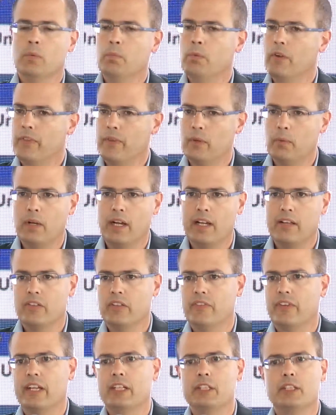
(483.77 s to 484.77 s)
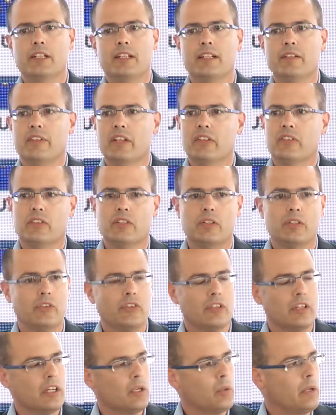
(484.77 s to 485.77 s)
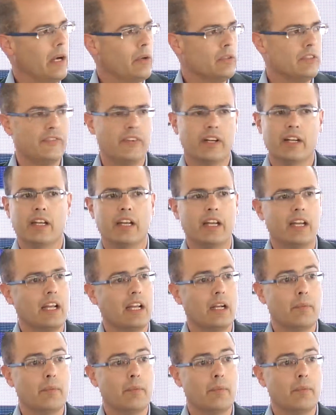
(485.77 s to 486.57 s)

with the rise of angel investors and crowdfunding